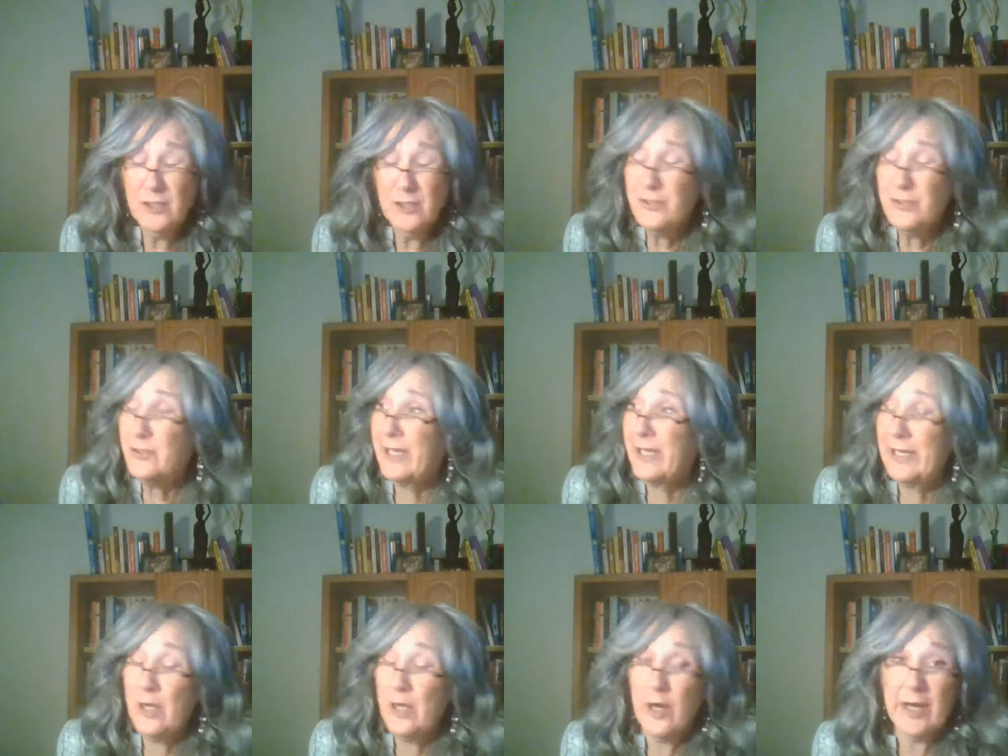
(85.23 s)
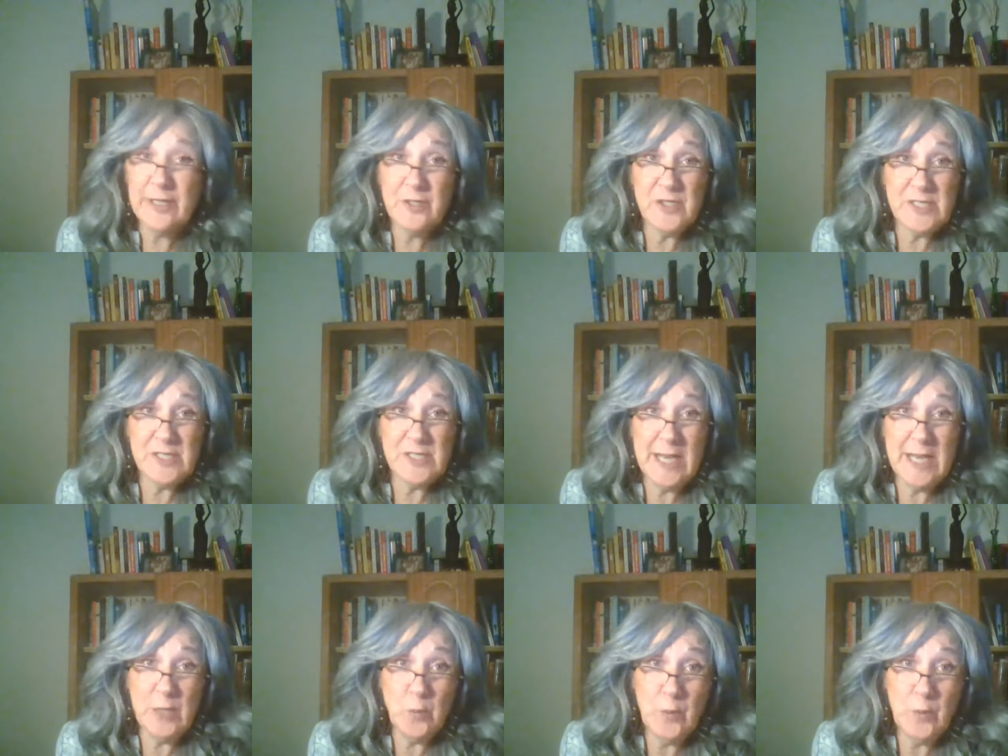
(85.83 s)
Do they not
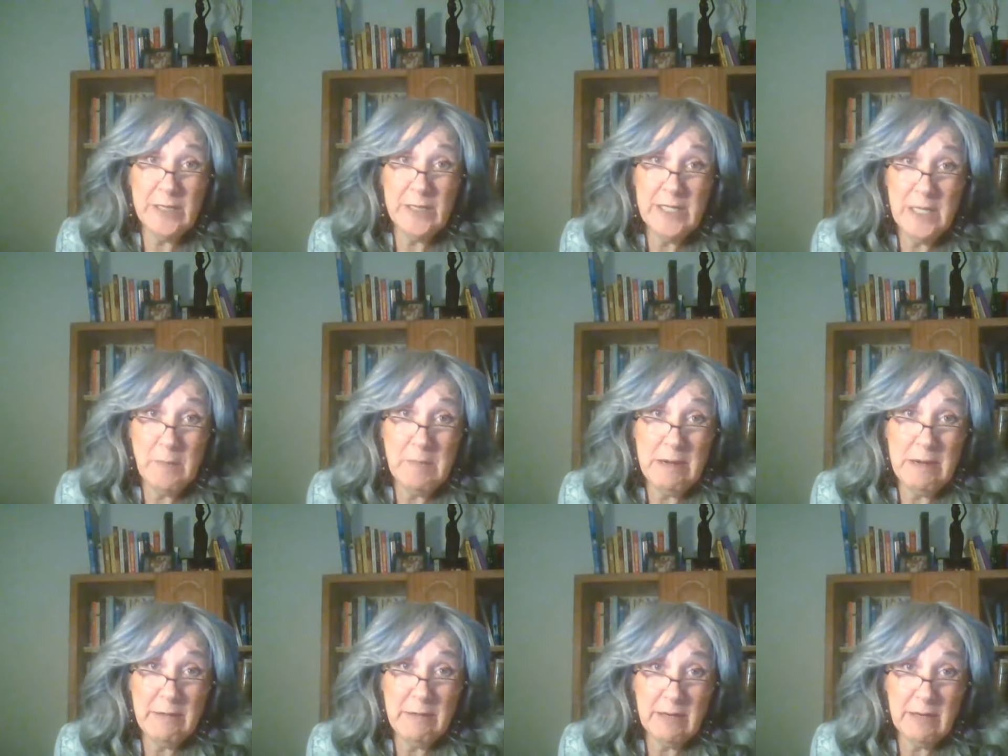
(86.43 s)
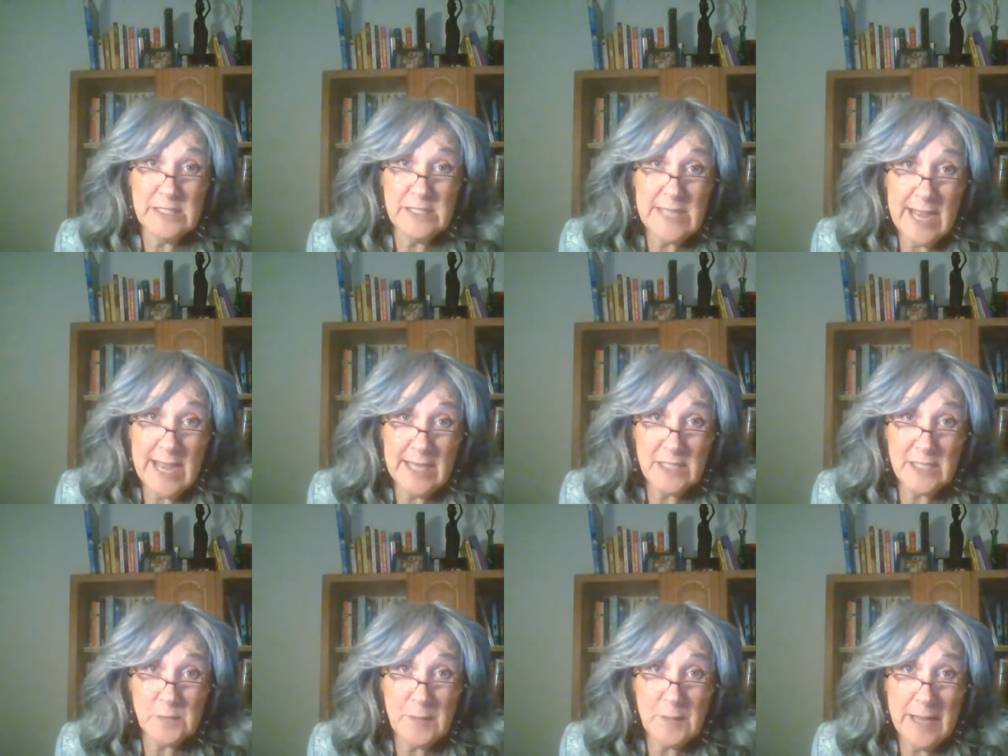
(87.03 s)
understand we, the American
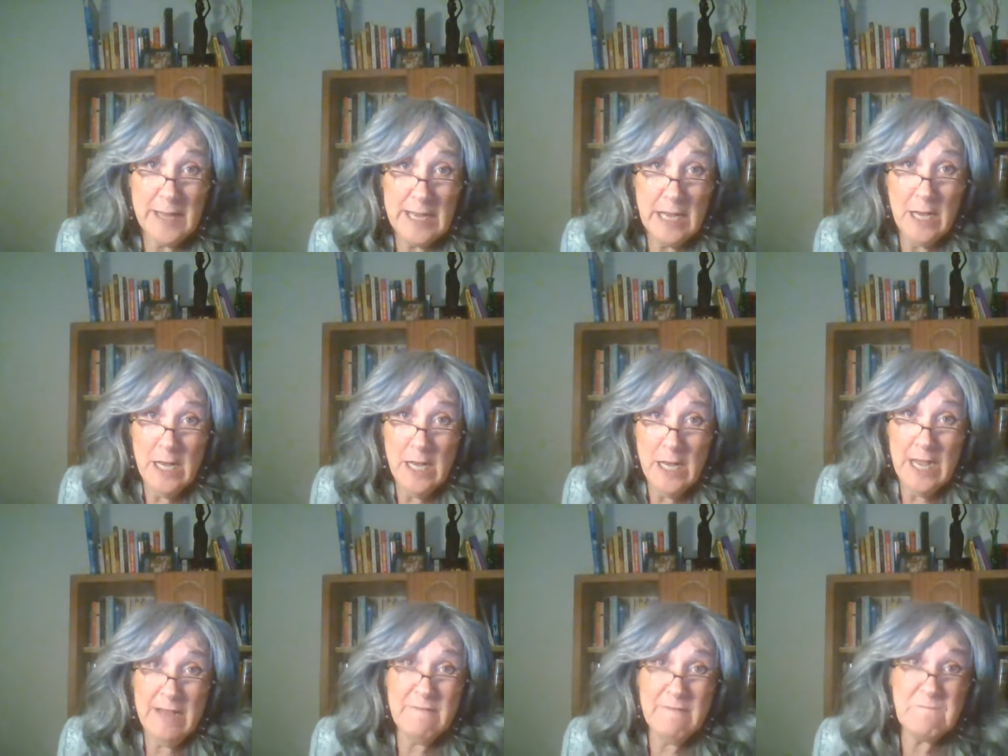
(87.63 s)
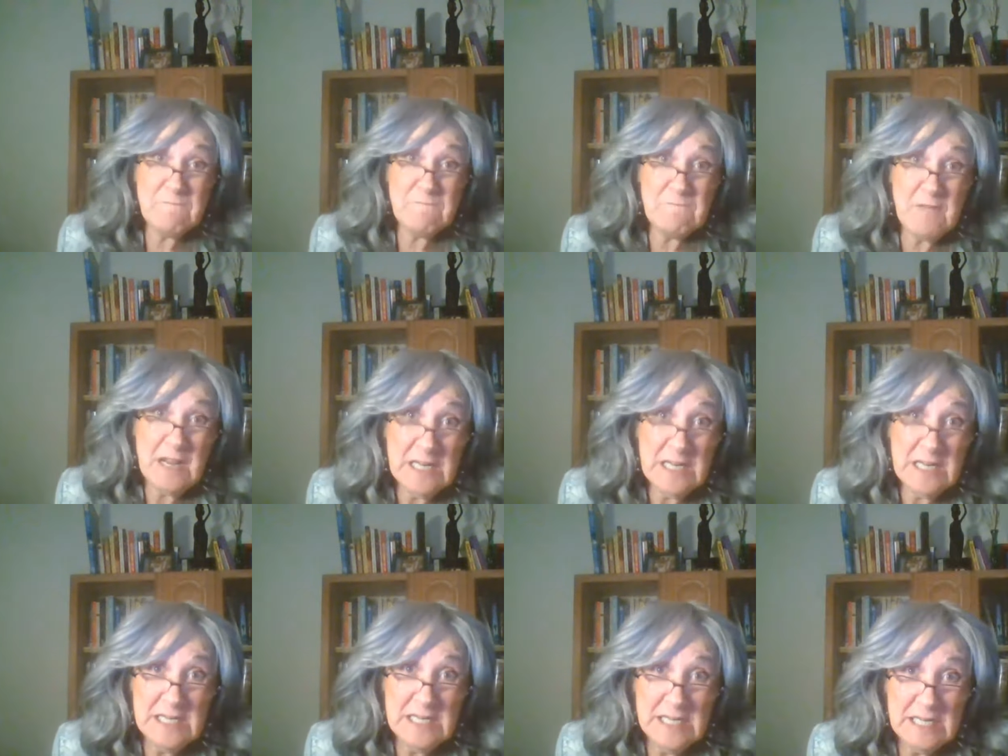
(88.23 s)
taxpayer, are
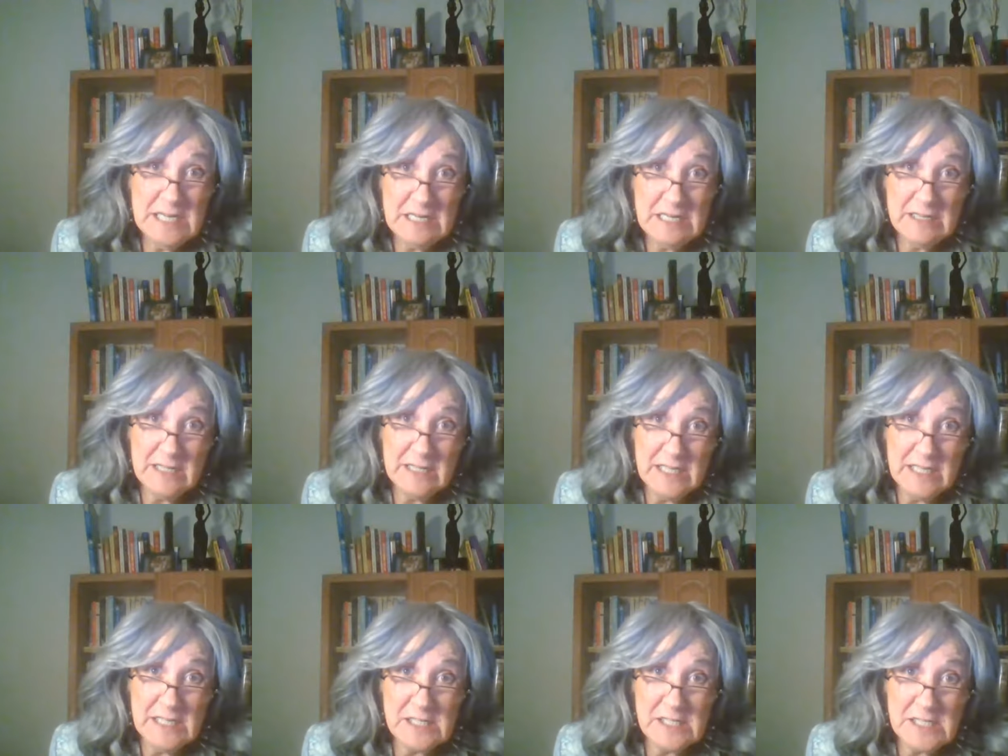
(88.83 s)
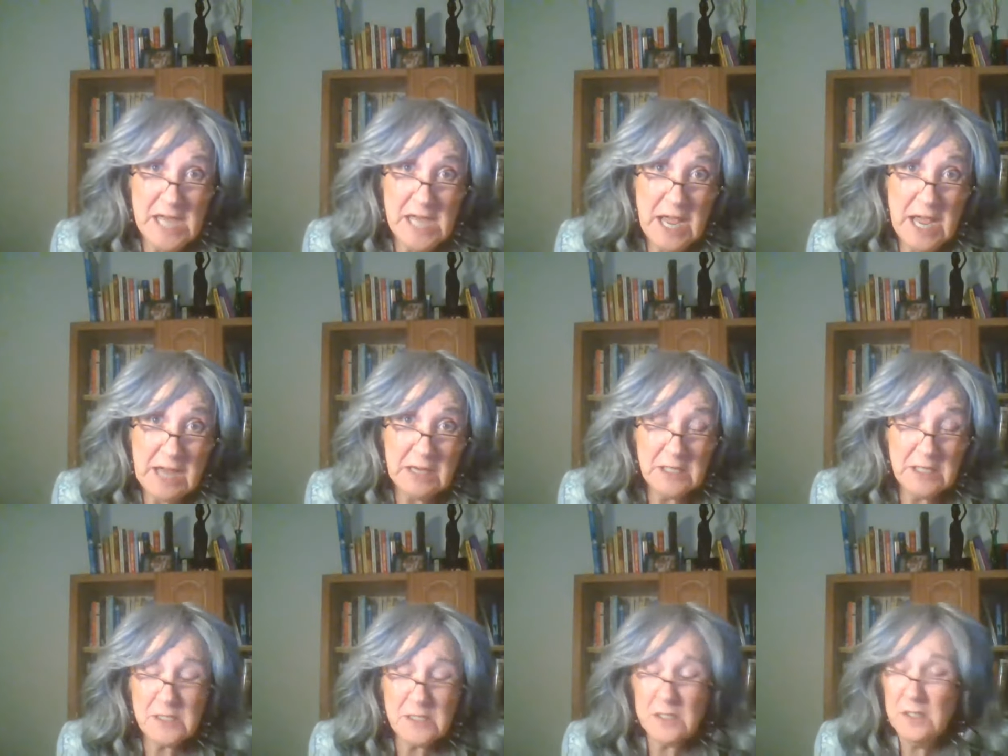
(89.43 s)
funding these
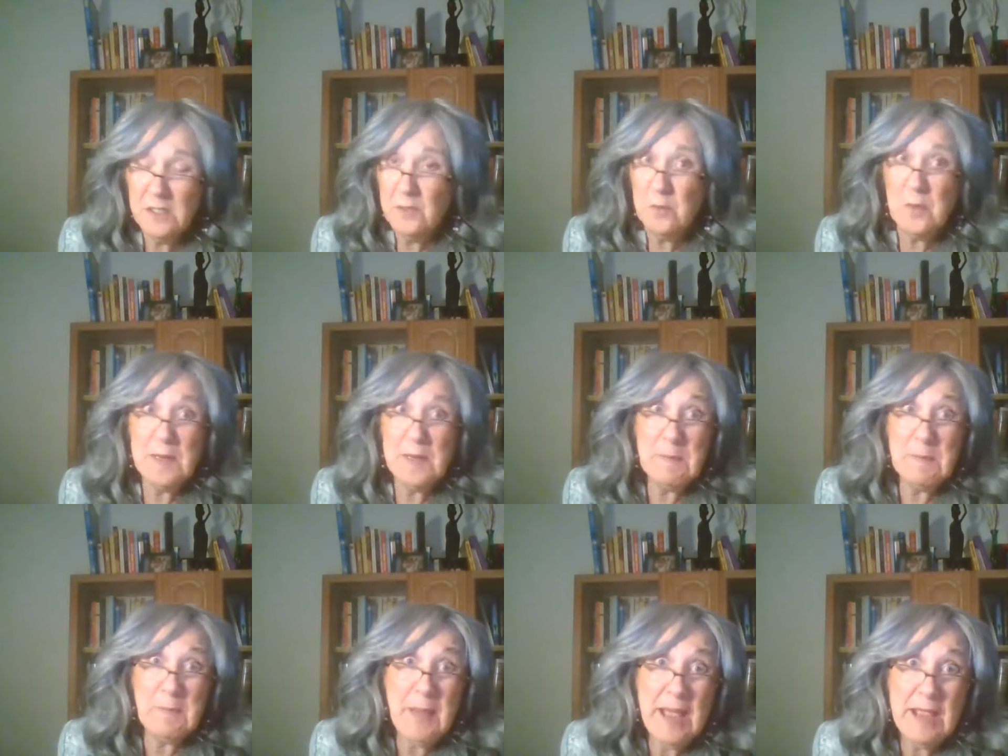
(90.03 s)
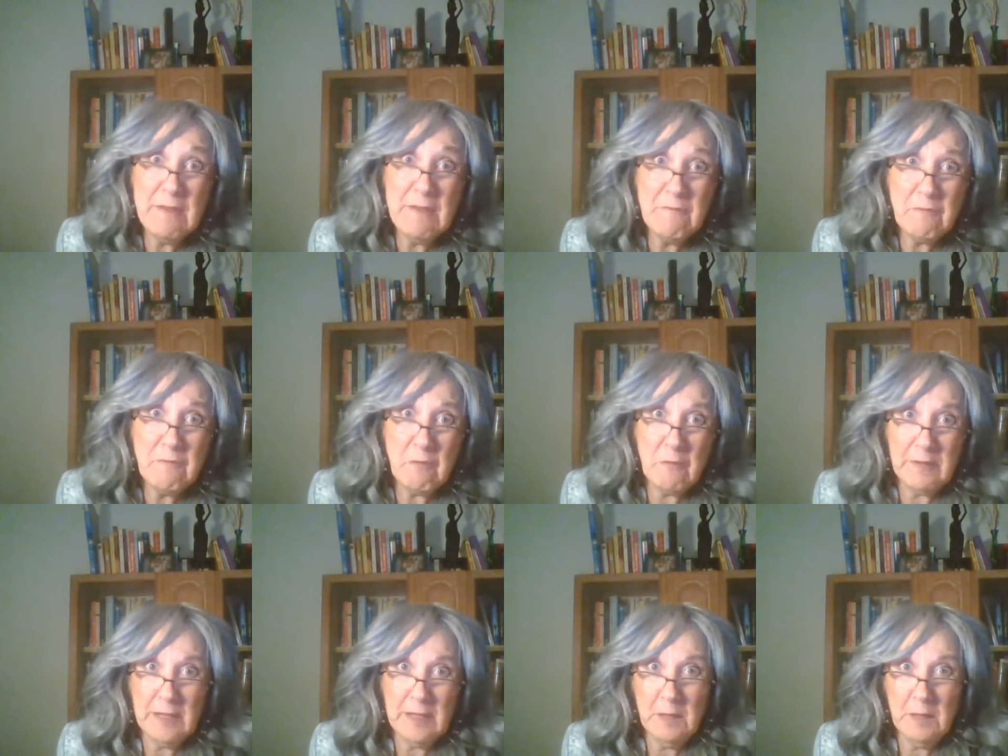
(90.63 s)
tanks? We pay
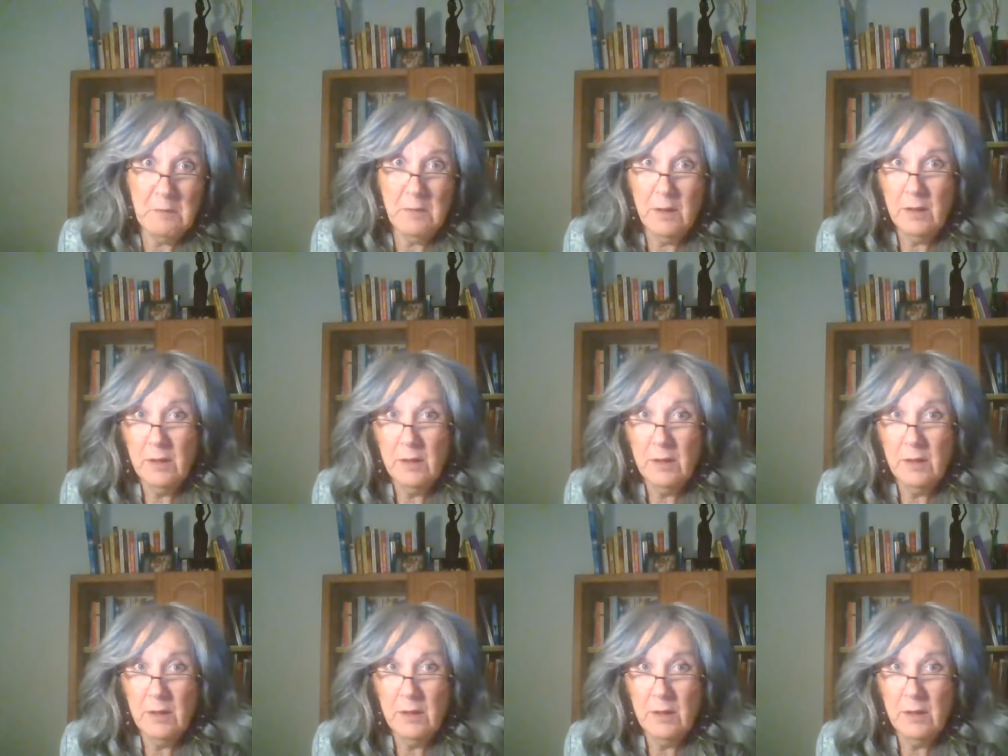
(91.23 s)
for them.